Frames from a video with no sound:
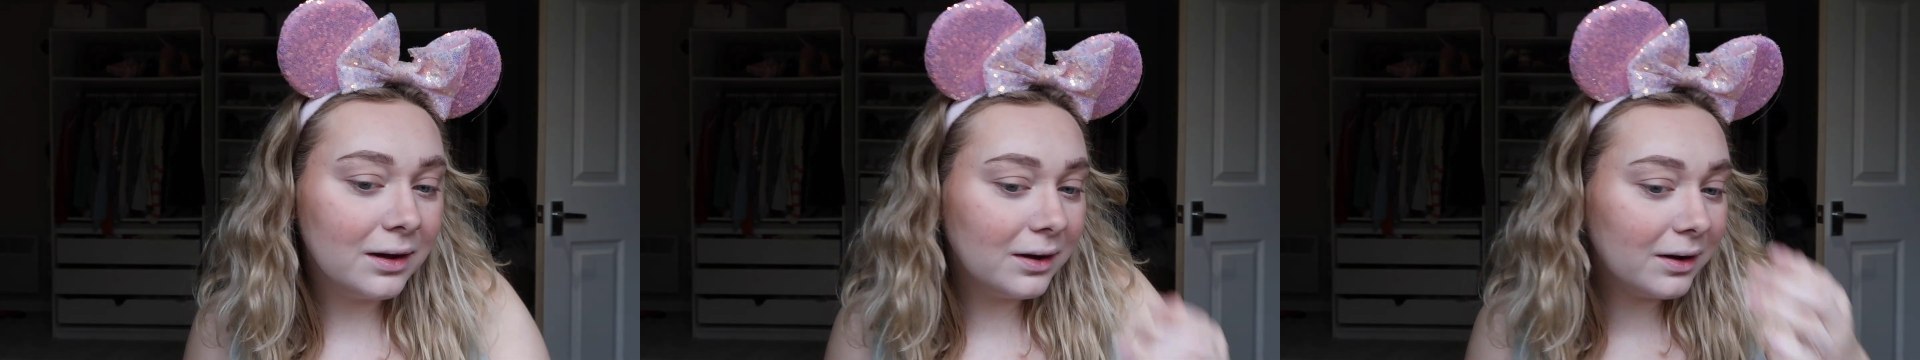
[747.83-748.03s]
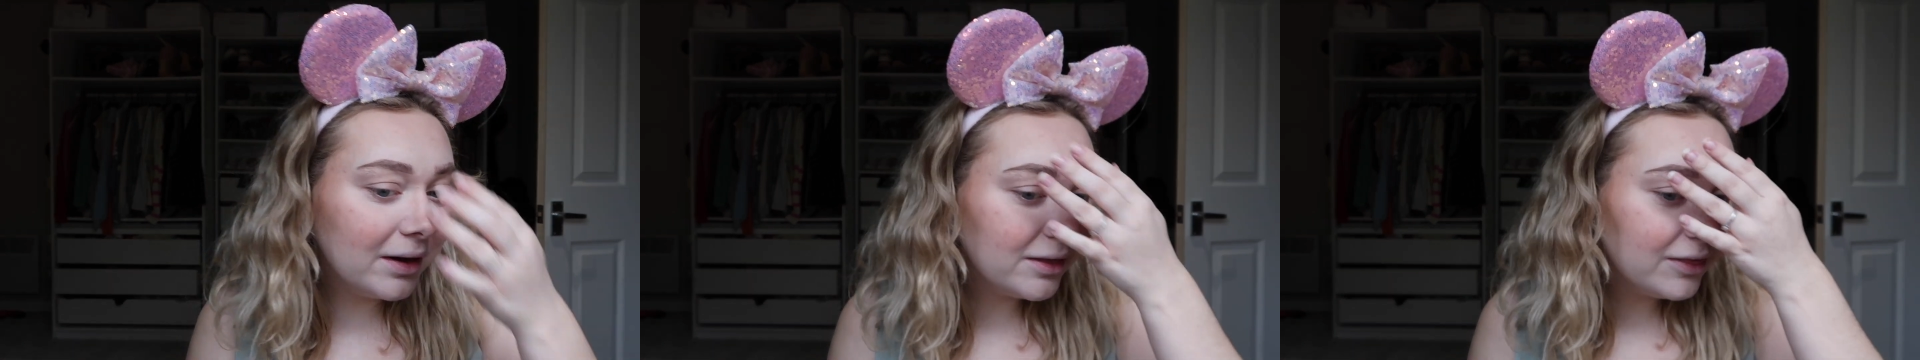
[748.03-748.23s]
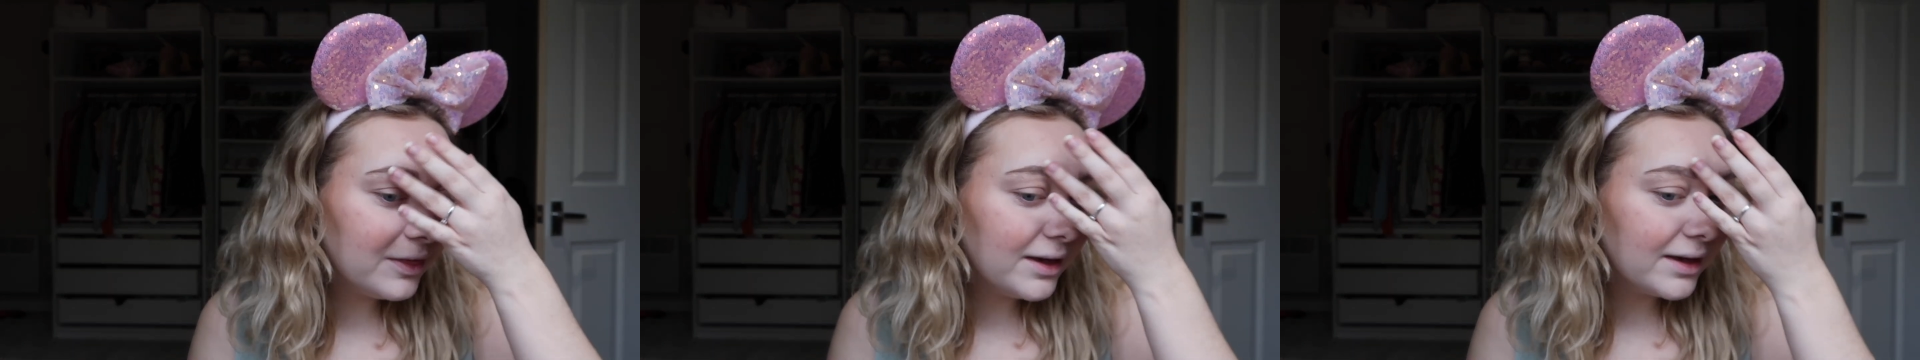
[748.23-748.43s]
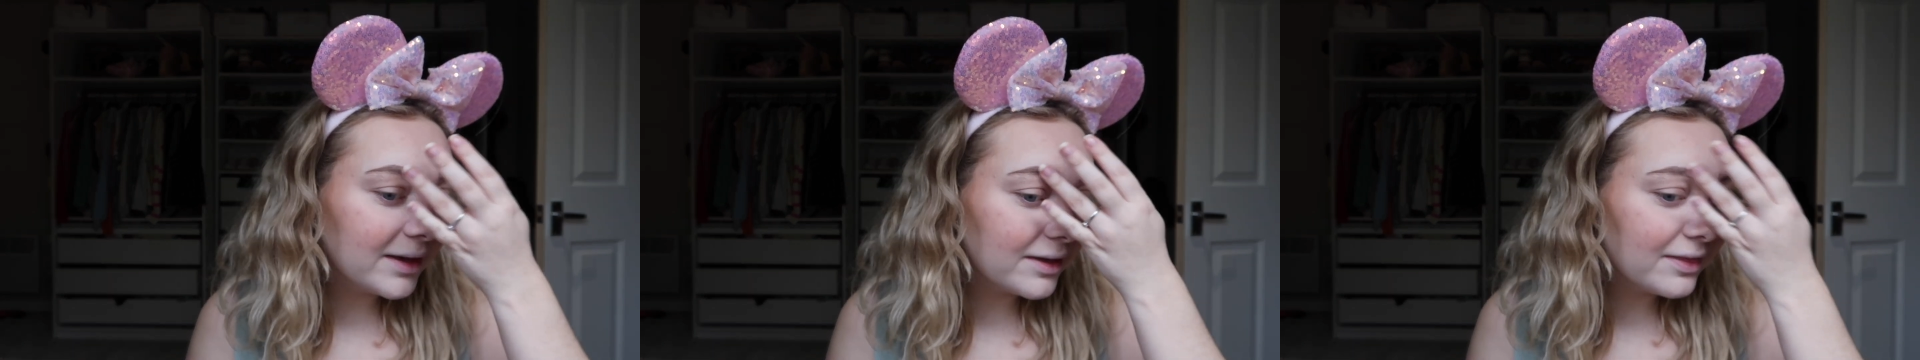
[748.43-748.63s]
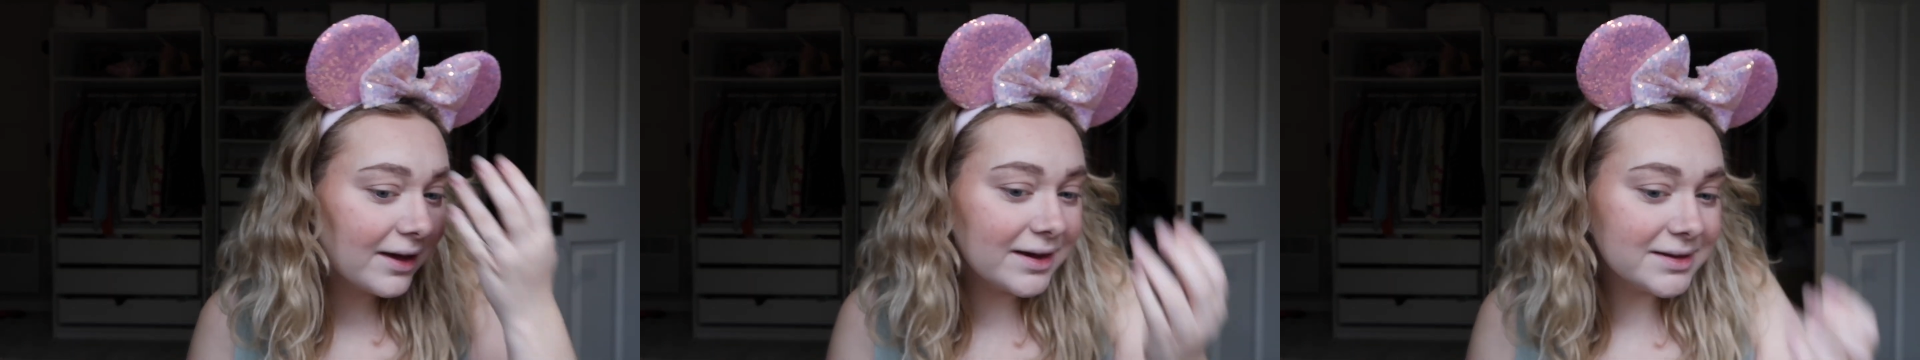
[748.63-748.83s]
I
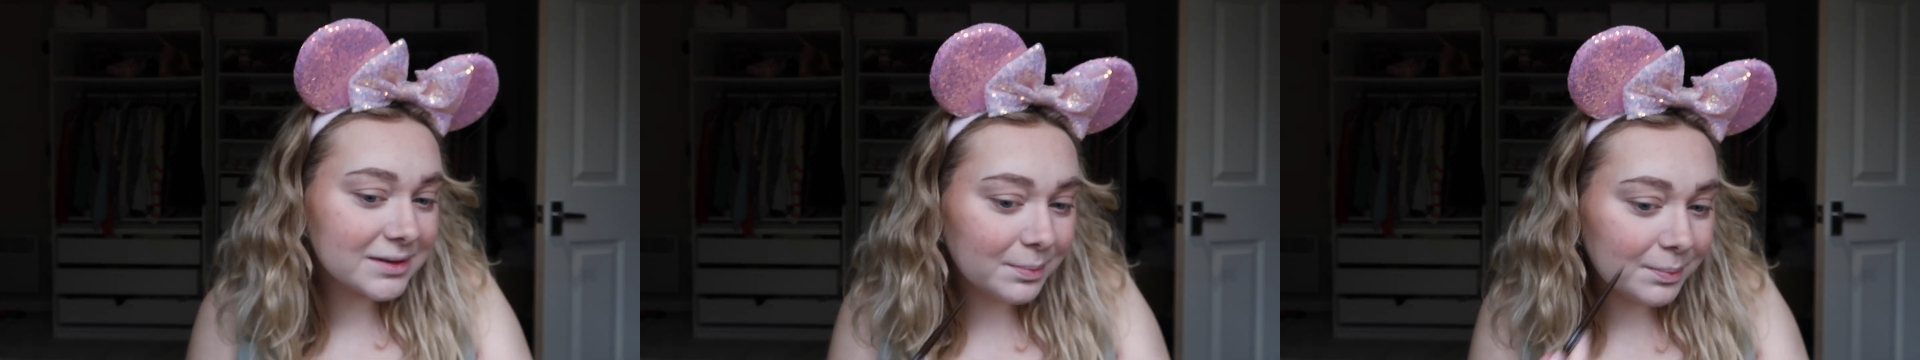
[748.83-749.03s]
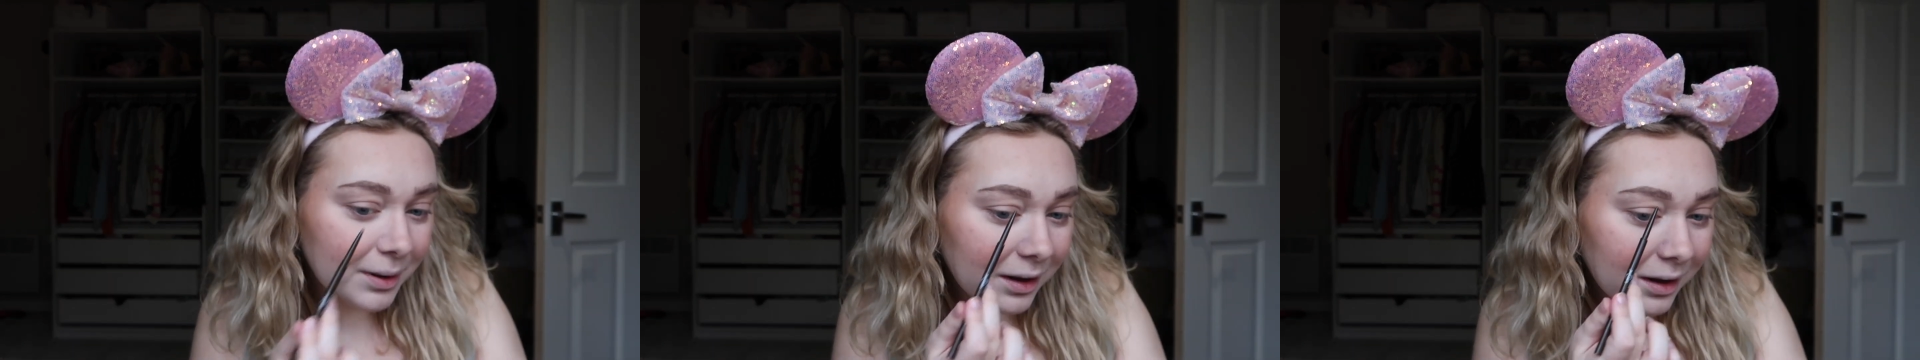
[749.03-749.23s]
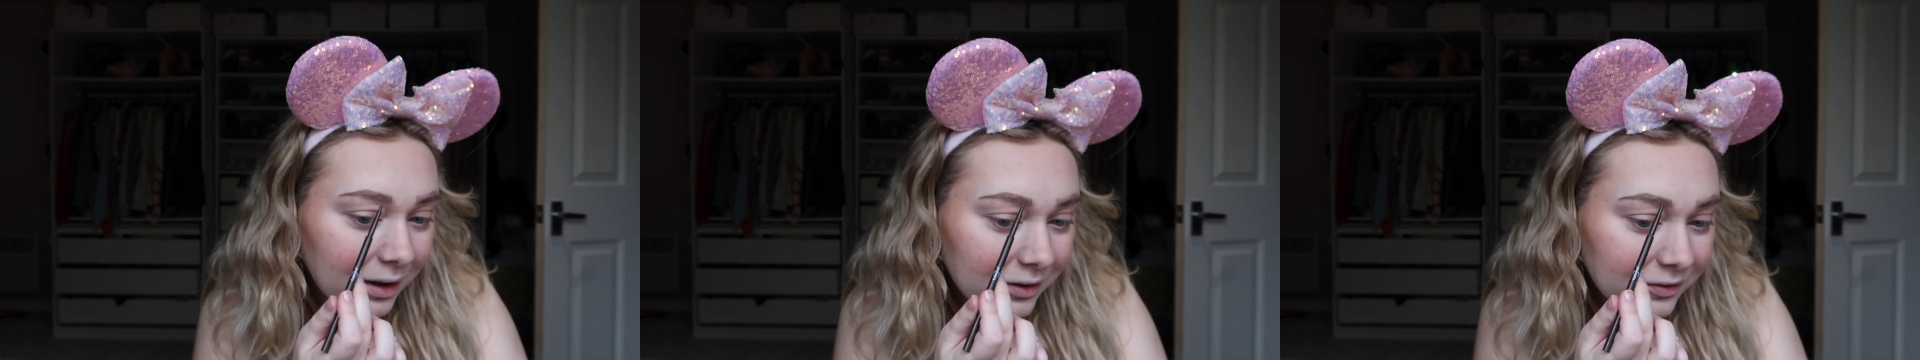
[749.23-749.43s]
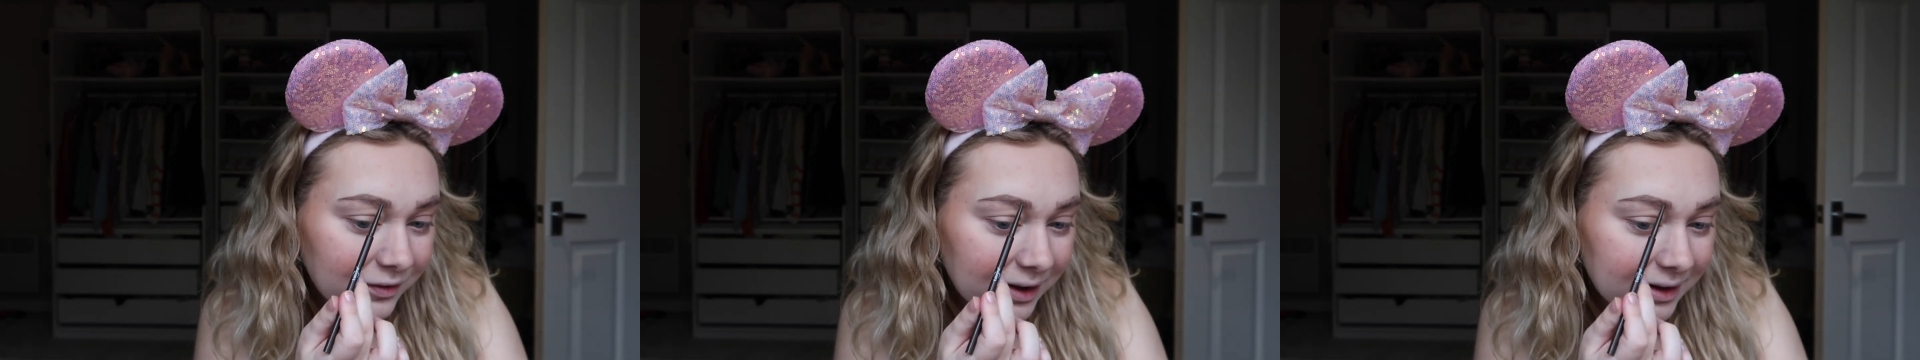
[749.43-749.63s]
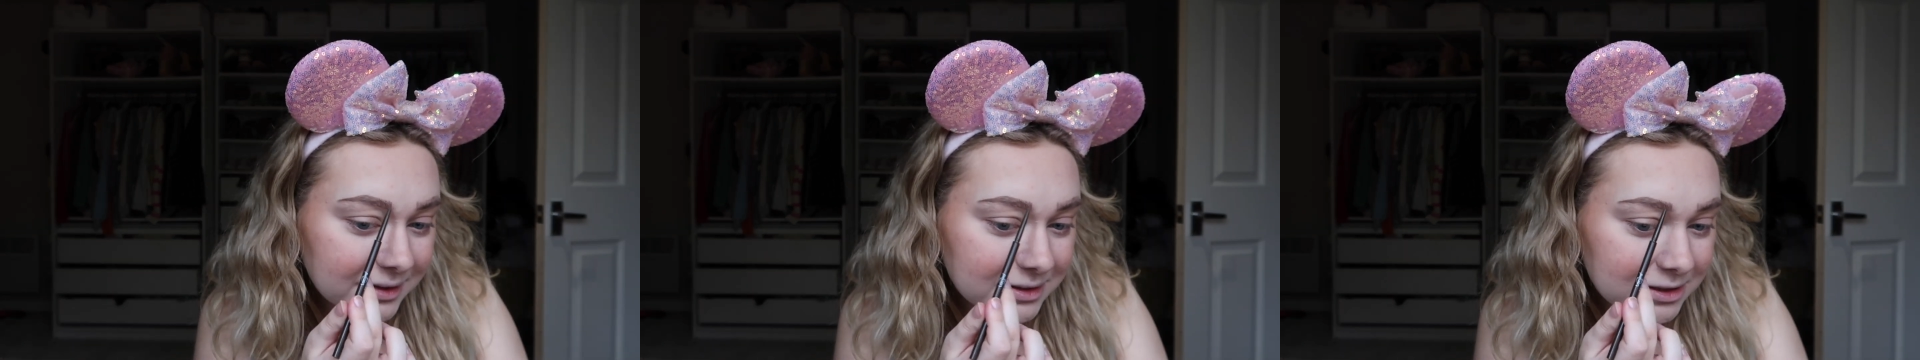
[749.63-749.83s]
think that is a
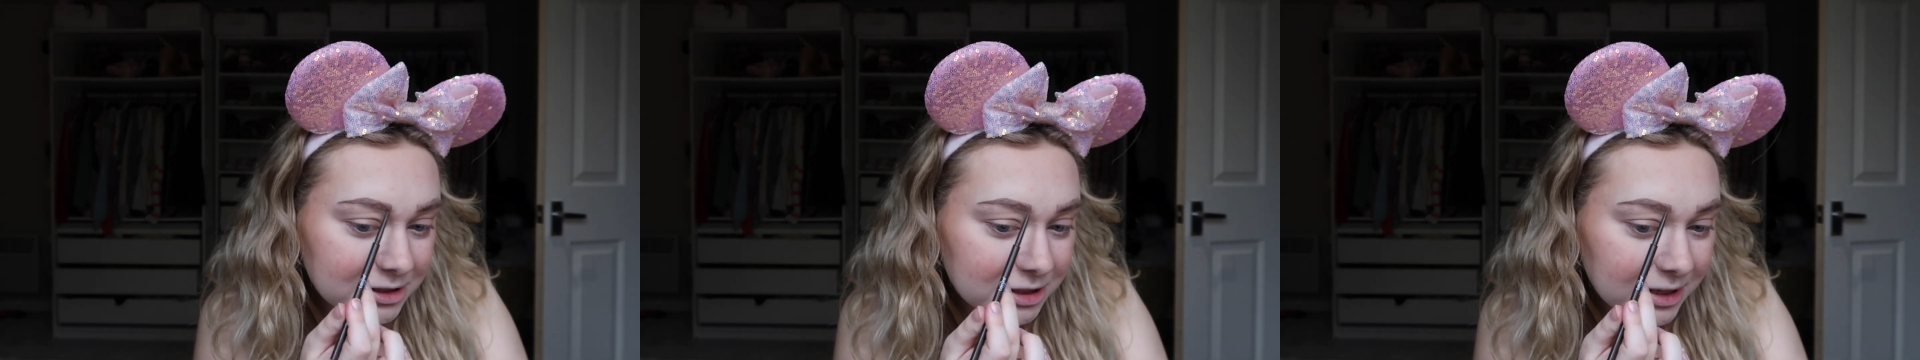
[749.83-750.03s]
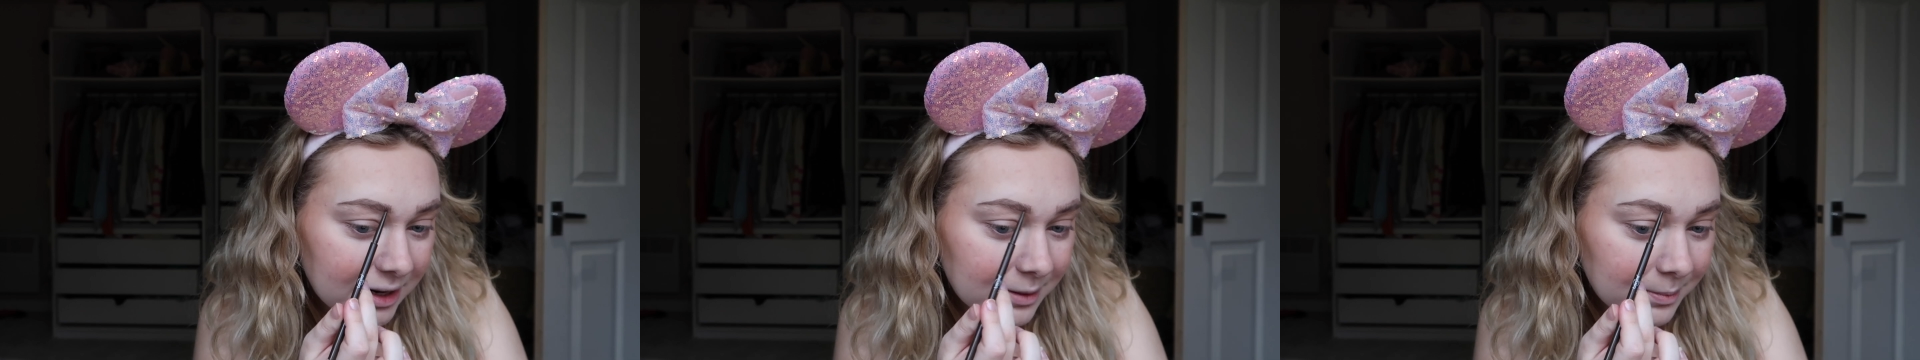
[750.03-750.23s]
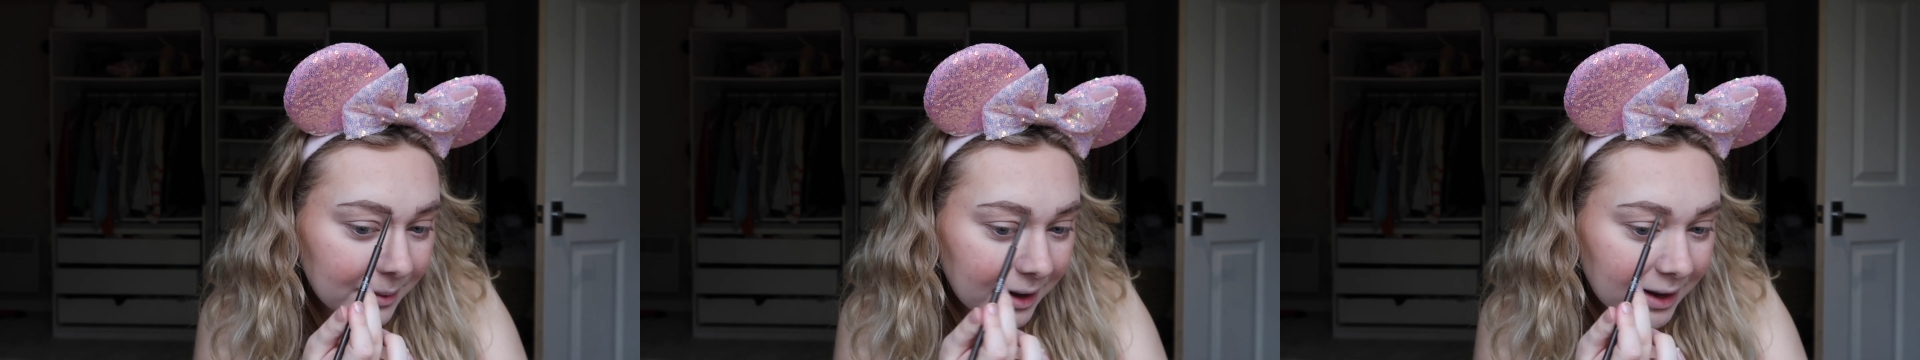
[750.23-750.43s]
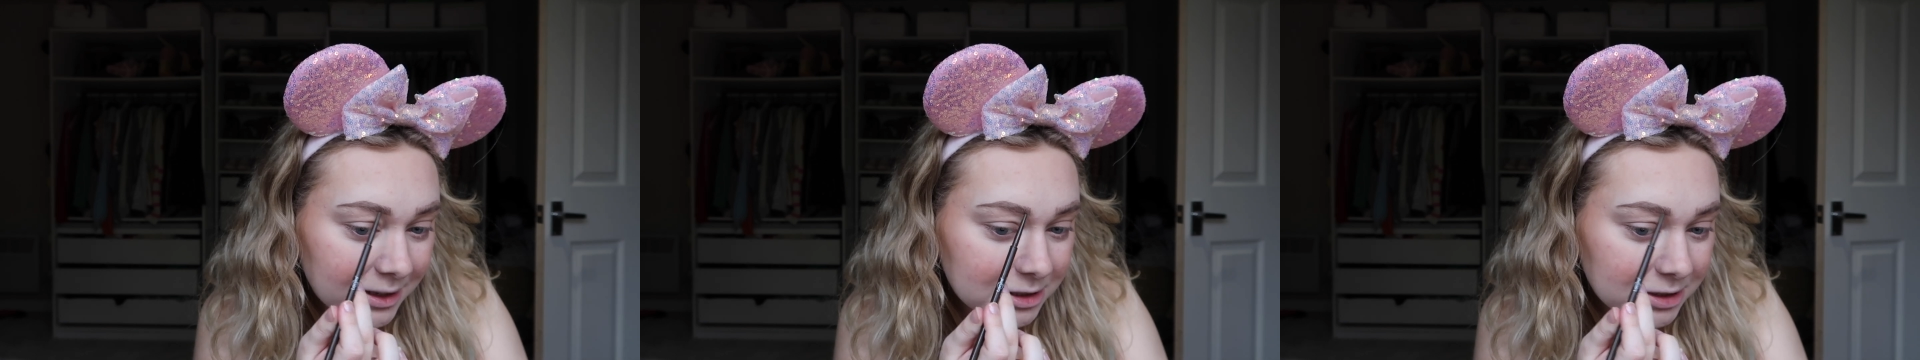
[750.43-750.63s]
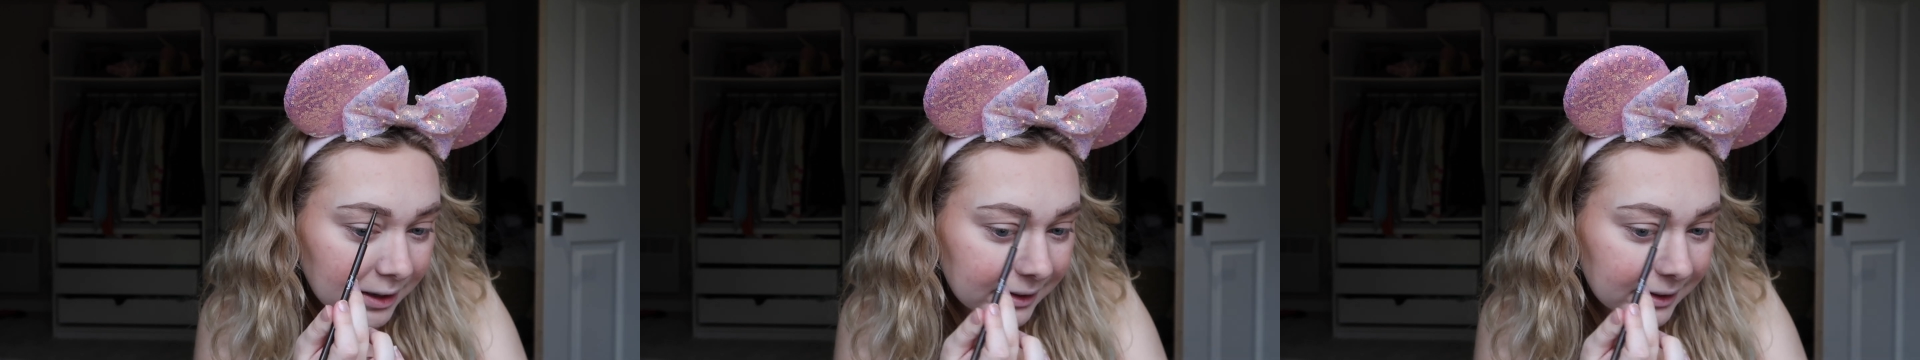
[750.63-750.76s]
perfect shade match.